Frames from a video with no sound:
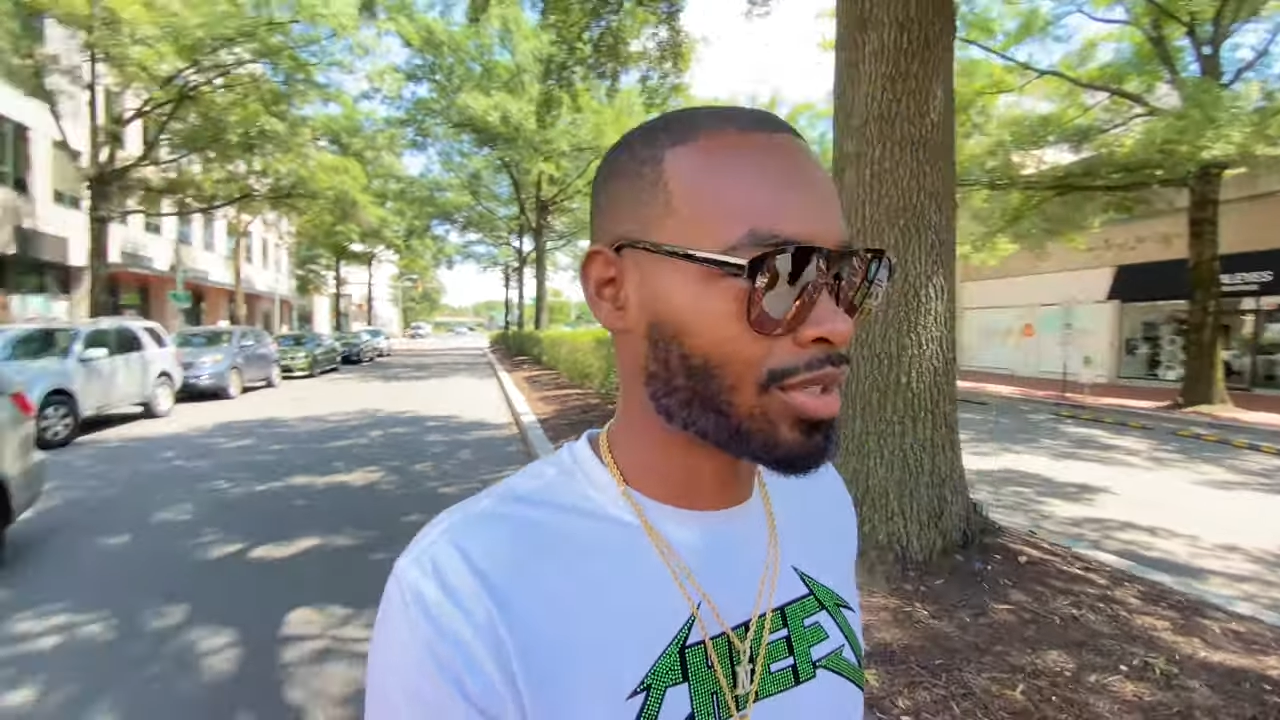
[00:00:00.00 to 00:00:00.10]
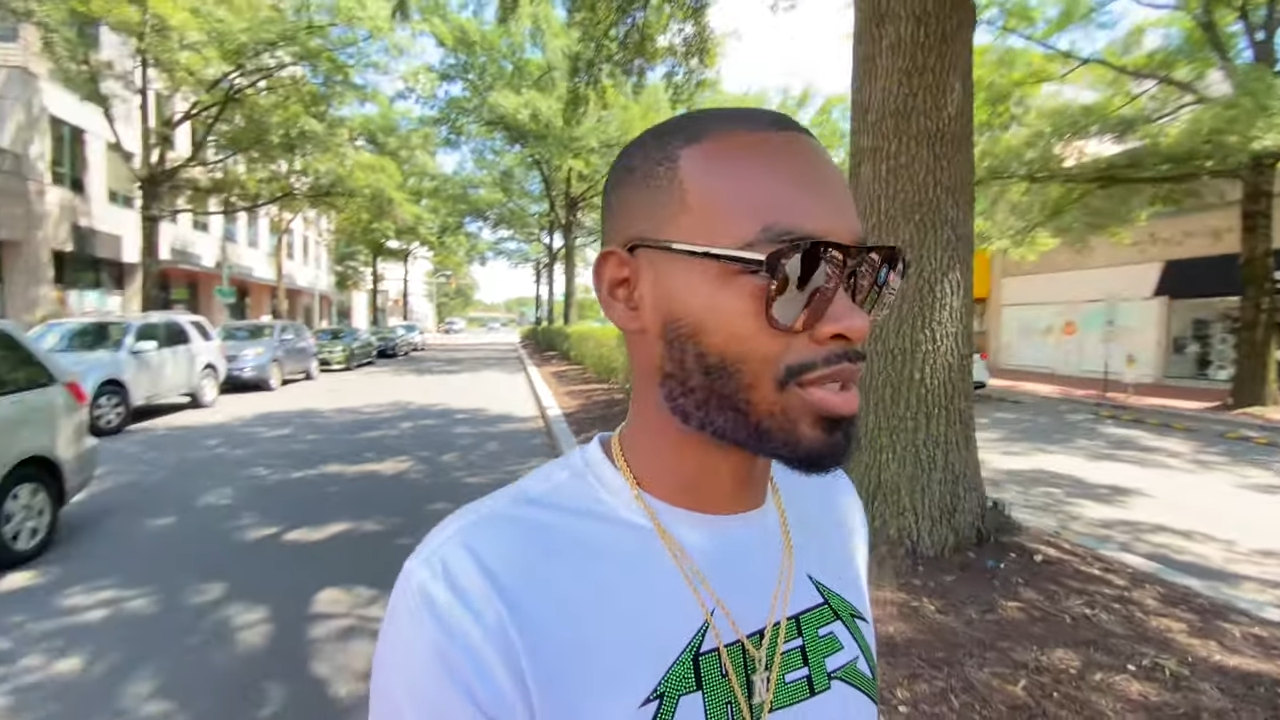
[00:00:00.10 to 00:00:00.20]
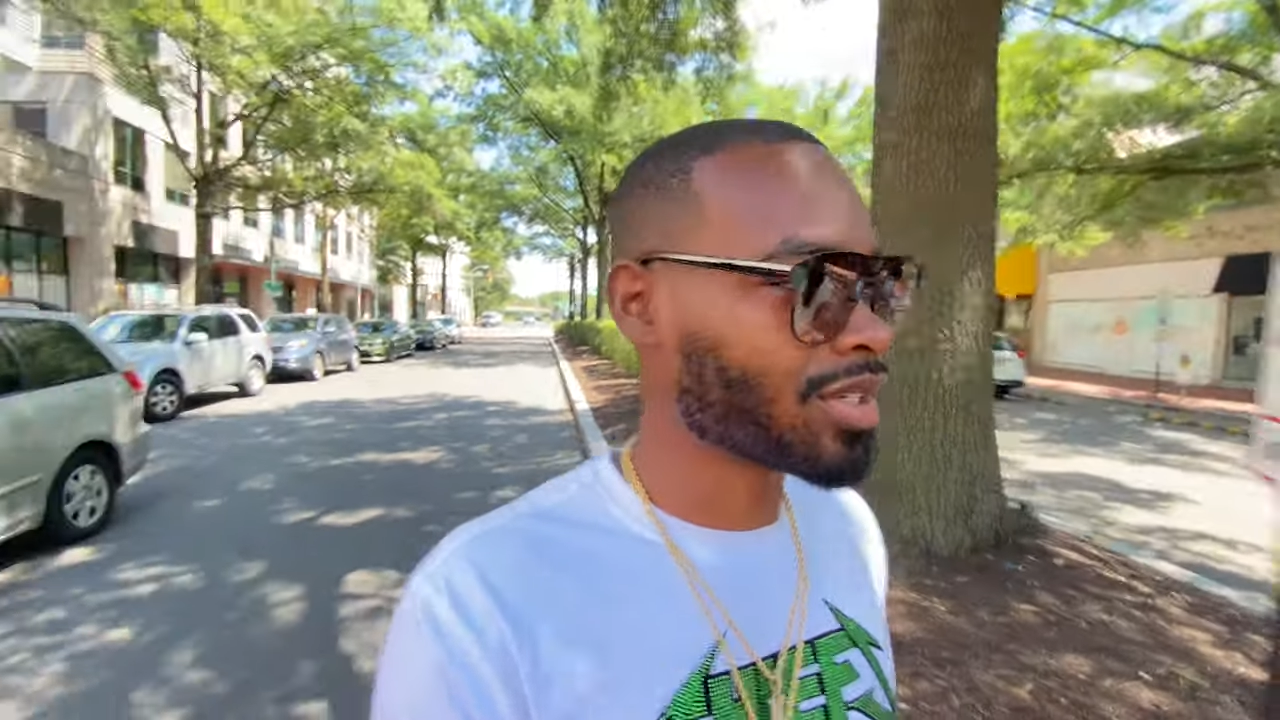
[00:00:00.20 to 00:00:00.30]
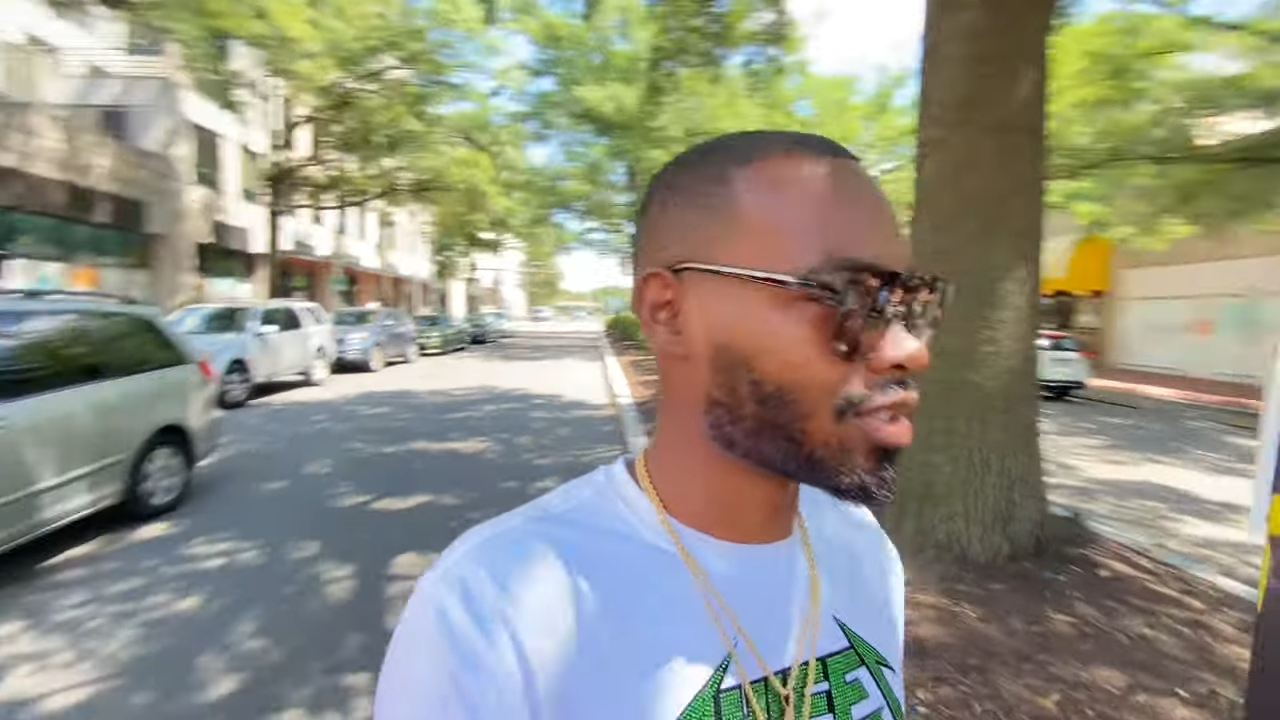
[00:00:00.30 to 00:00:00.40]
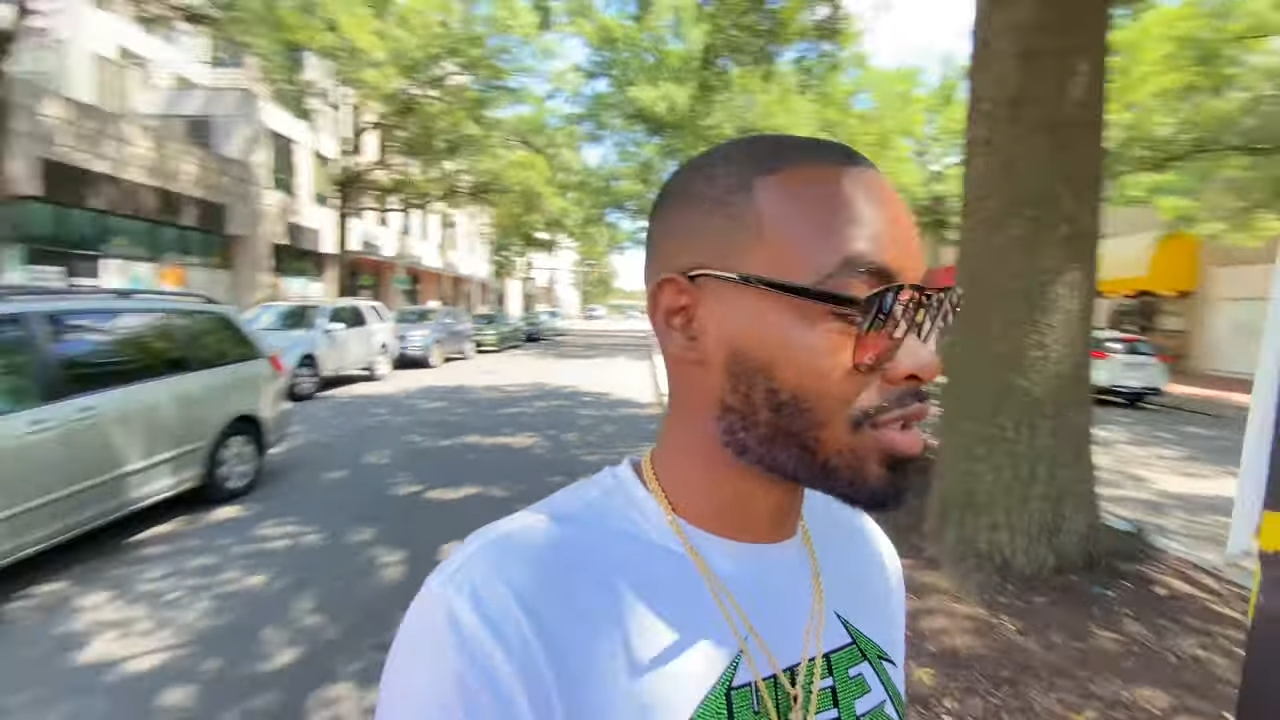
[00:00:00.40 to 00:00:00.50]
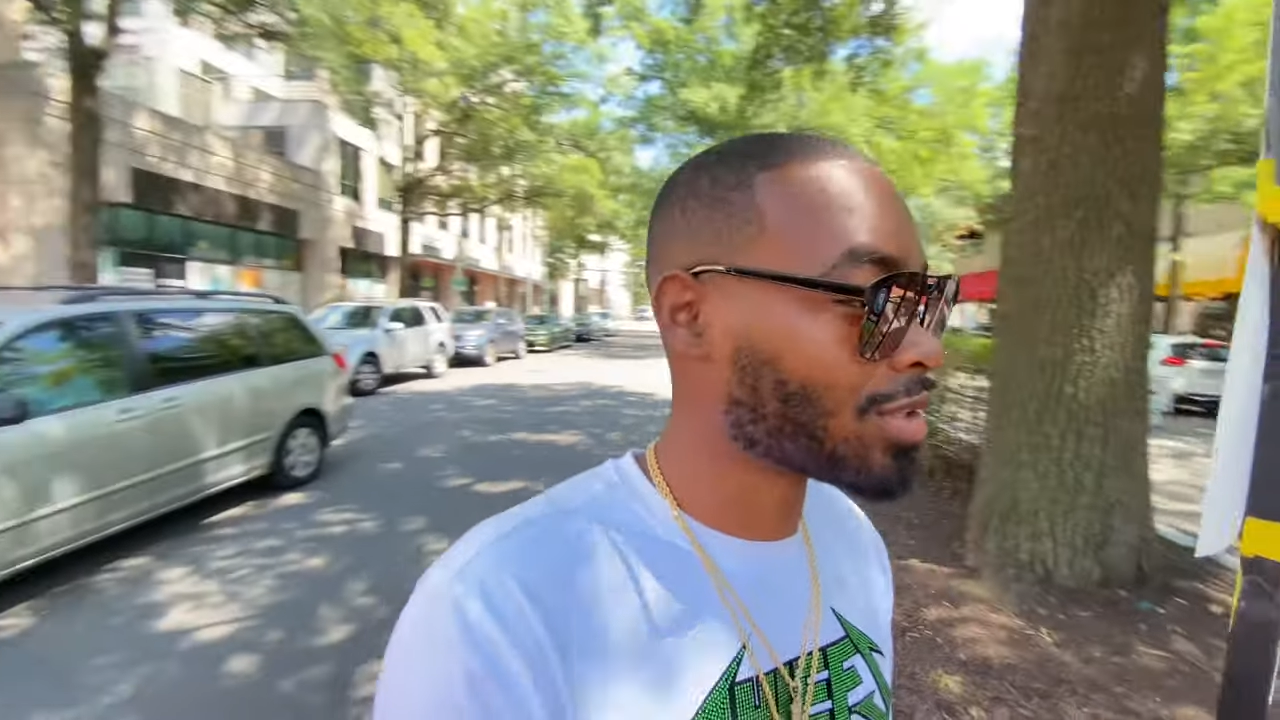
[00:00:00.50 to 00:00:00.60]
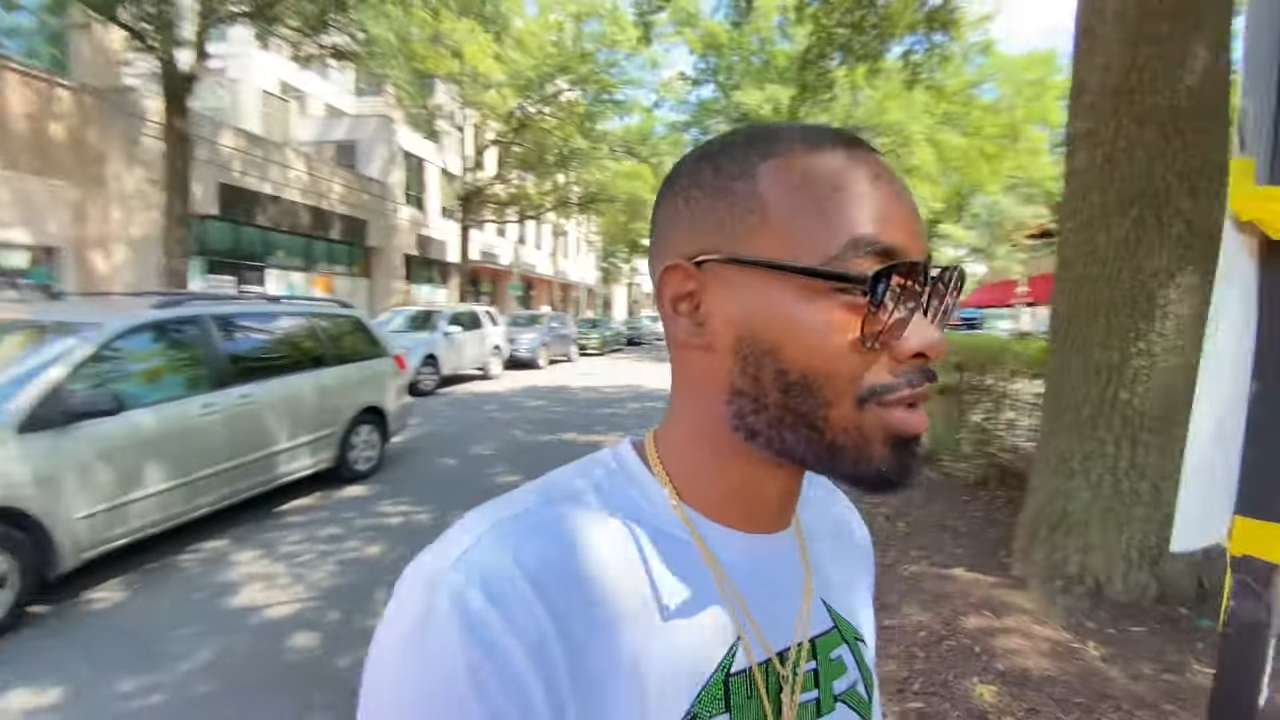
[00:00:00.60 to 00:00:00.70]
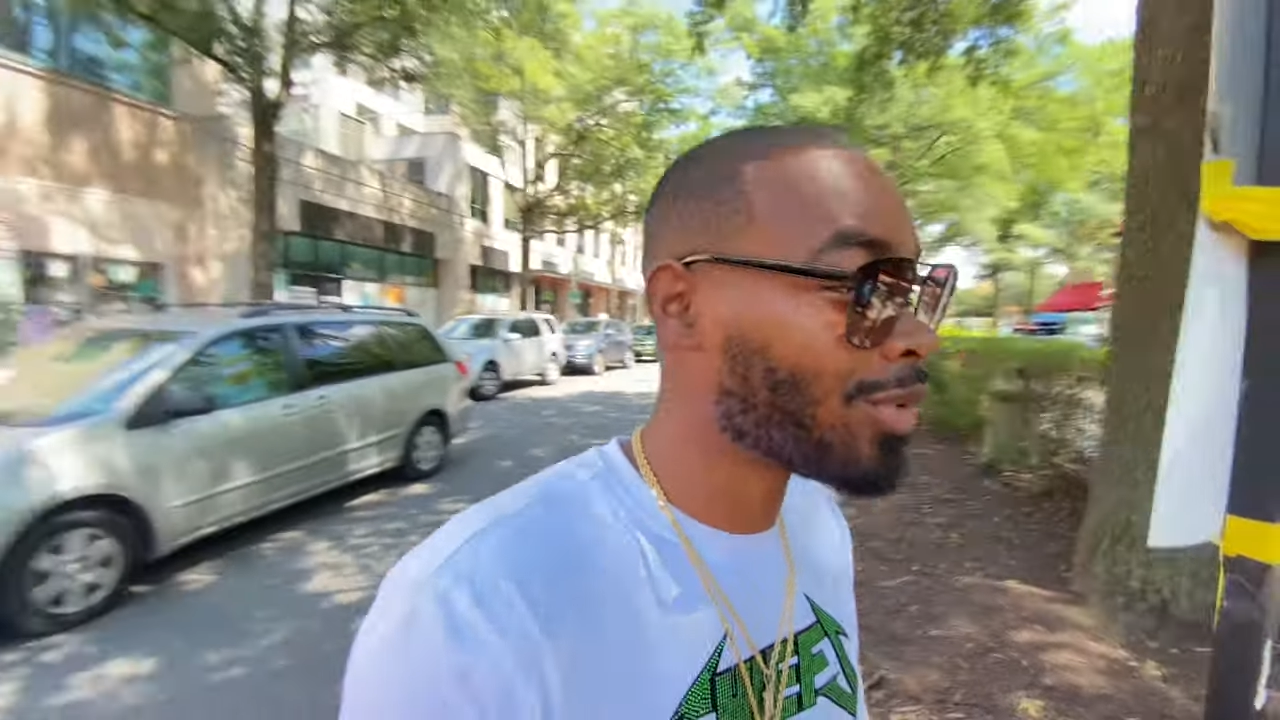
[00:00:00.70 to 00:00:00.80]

sister,